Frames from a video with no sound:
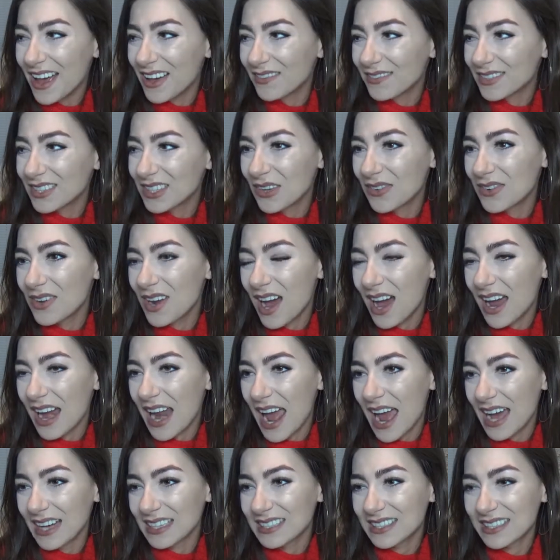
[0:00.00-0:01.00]

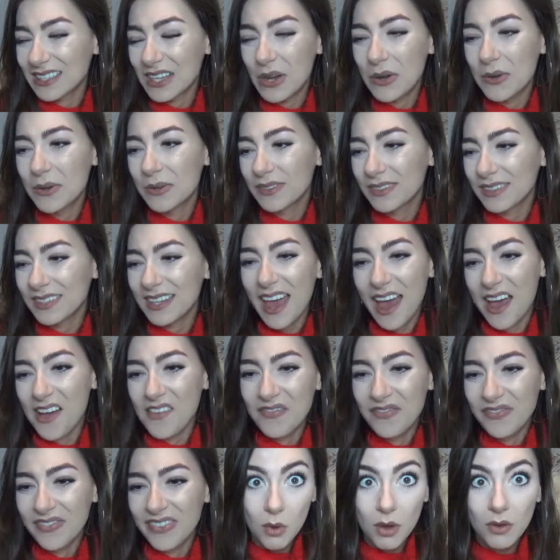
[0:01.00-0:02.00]
So yeah,
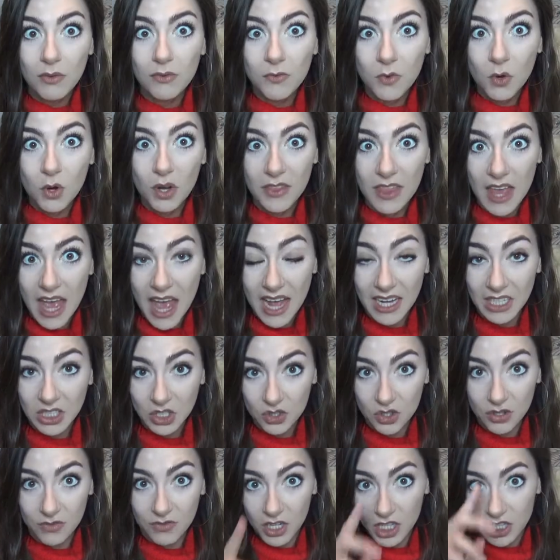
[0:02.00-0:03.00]
for the
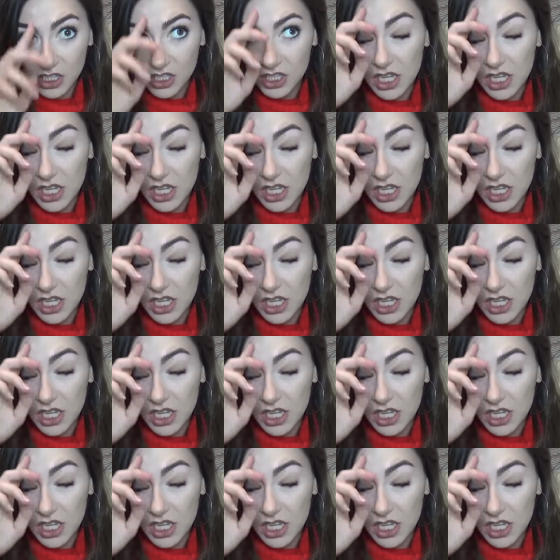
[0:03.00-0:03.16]
extrovert.